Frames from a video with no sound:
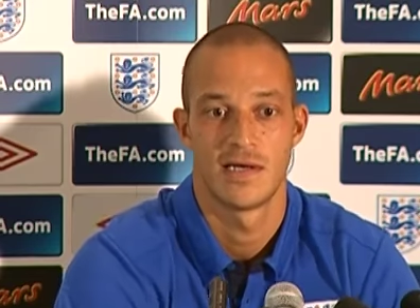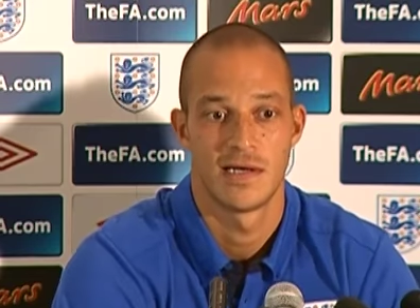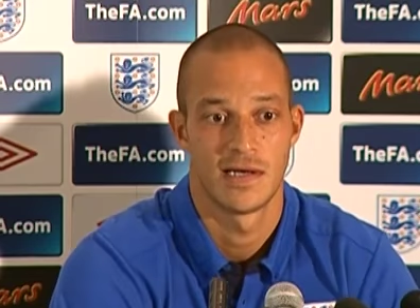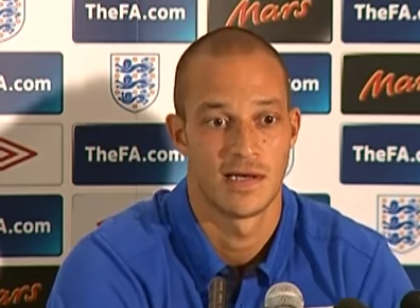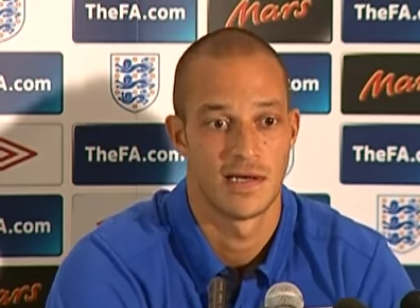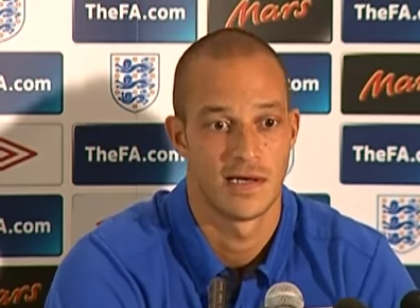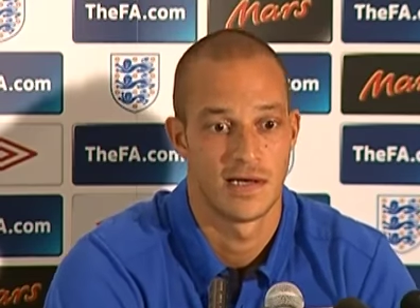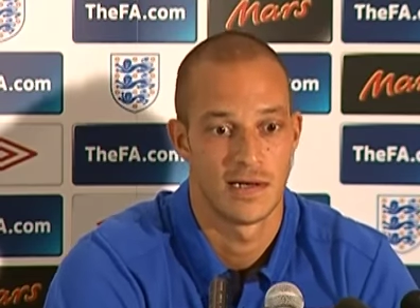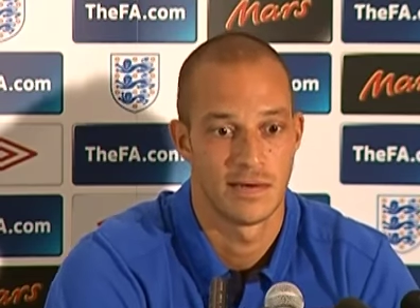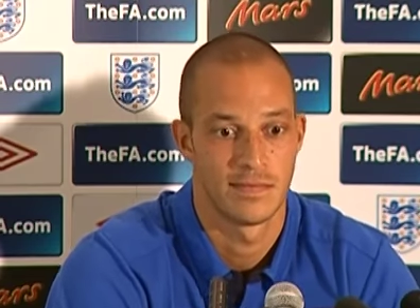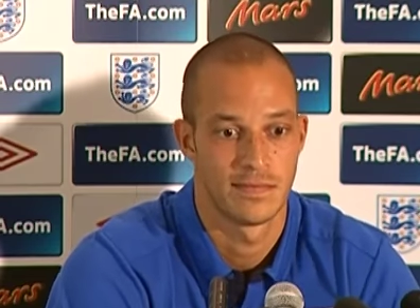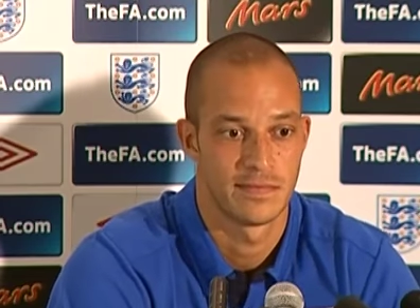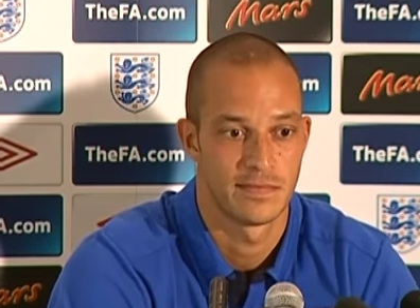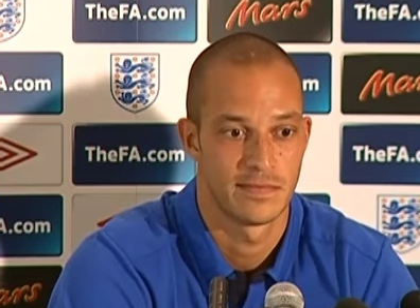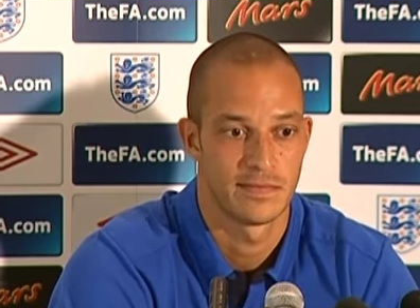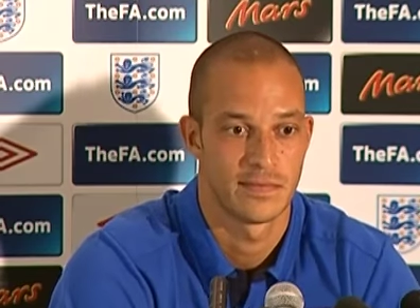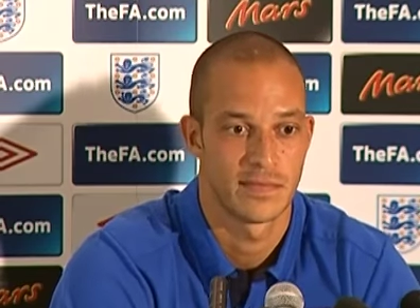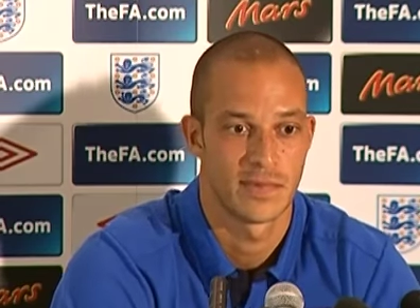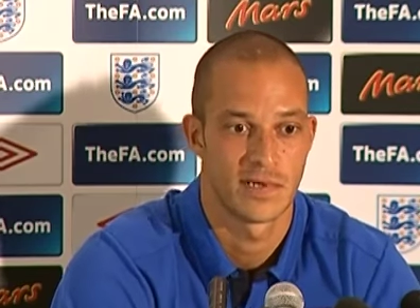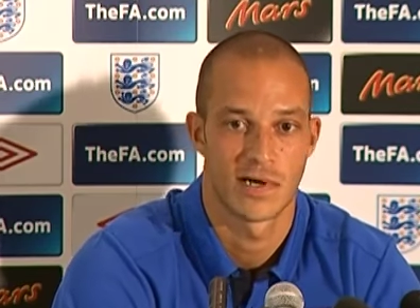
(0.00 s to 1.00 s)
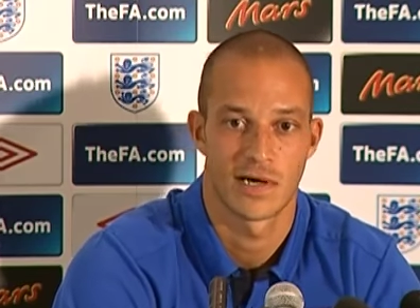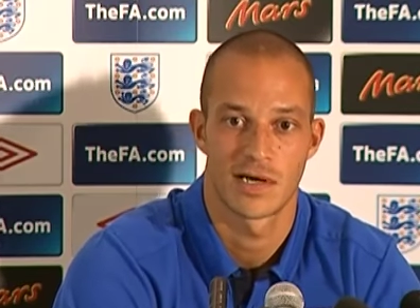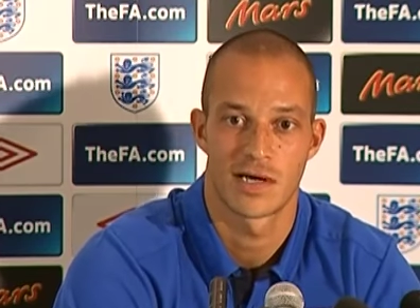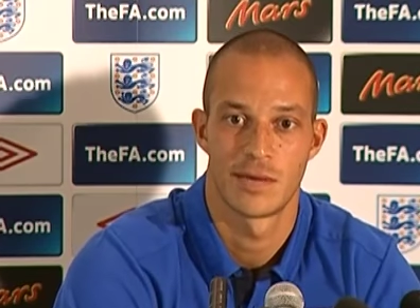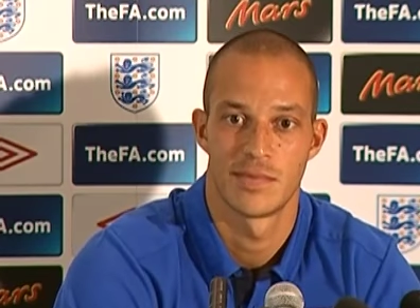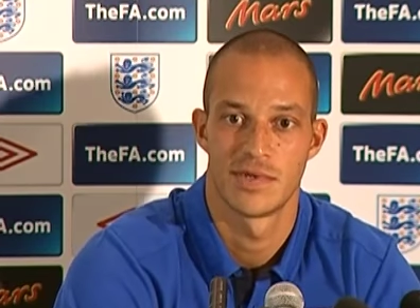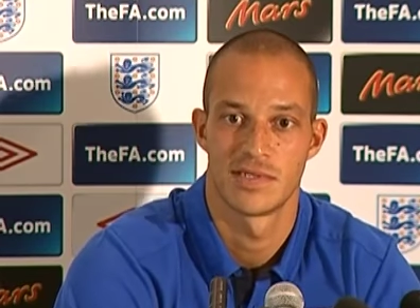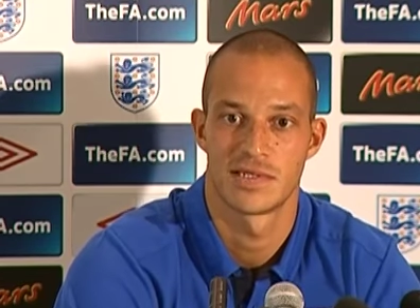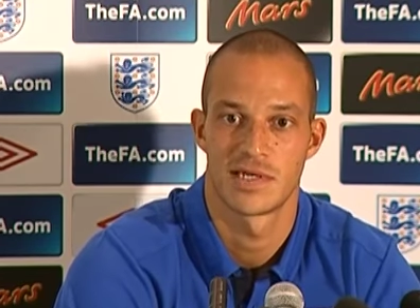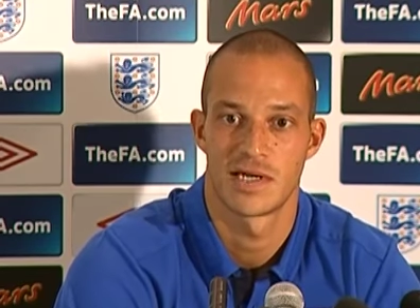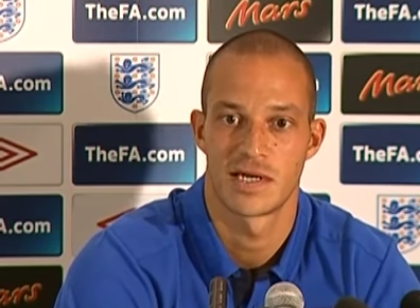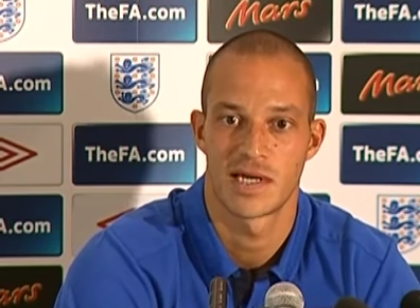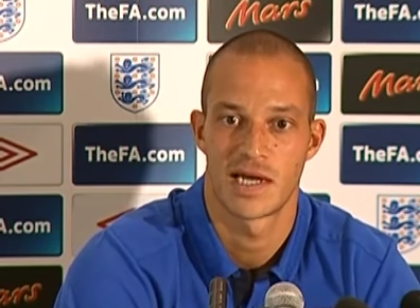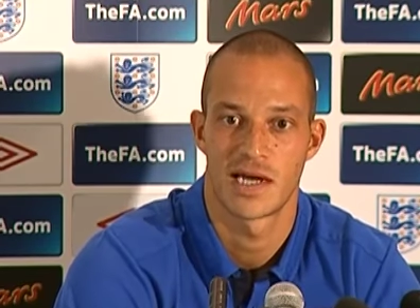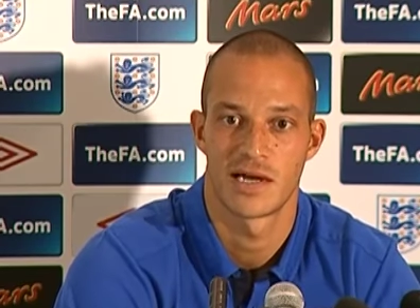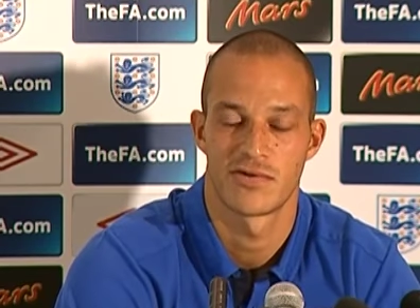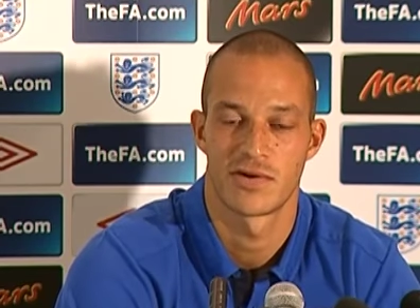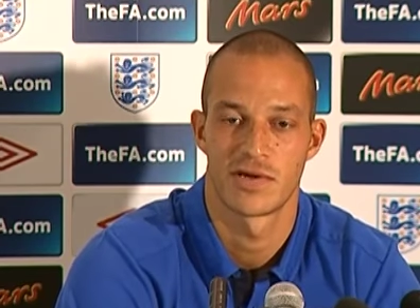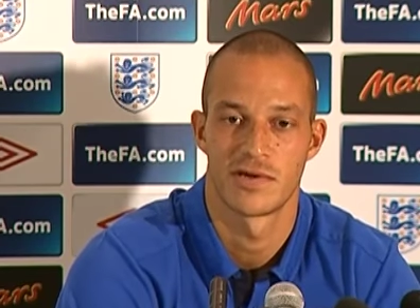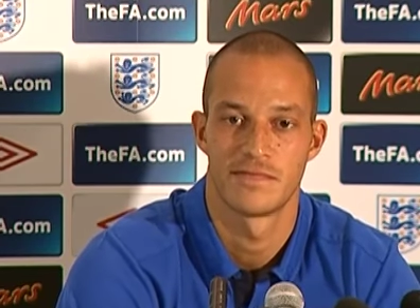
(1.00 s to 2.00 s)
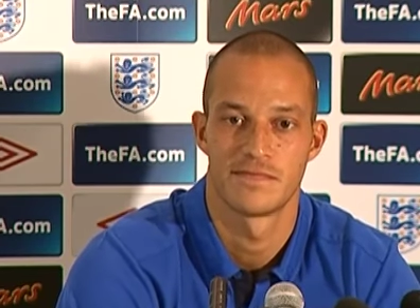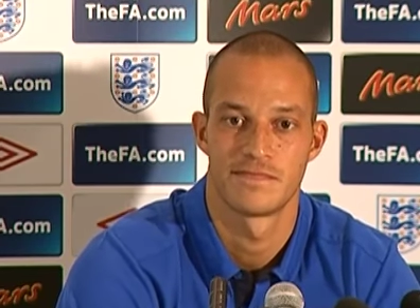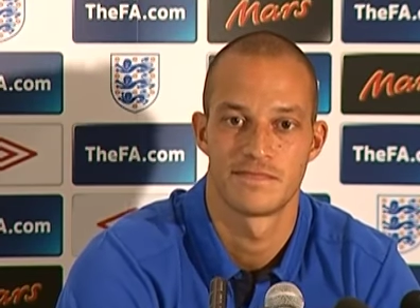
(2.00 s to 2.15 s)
and I'll come into that category.